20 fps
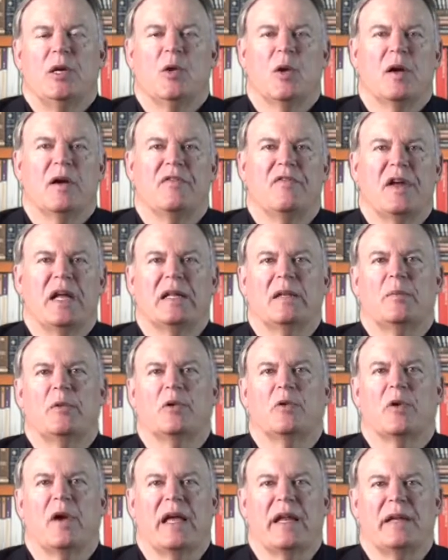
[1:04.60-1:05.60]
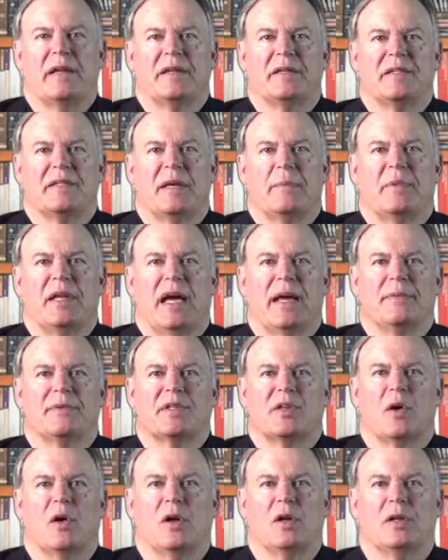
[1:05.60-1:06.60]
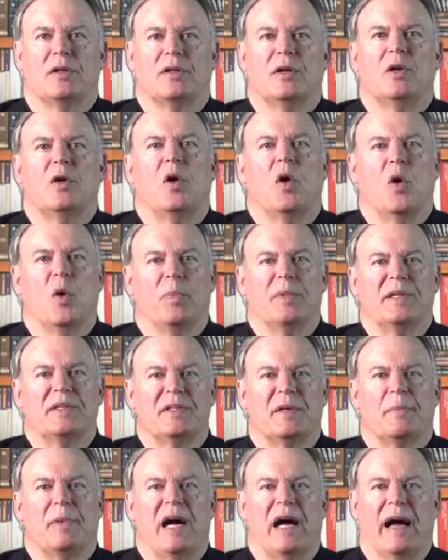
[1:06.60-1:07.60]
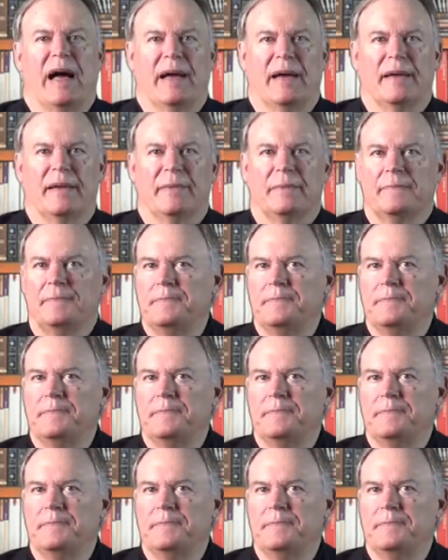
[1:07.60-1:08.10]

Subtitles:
Your available credit is sometimes called open to buy.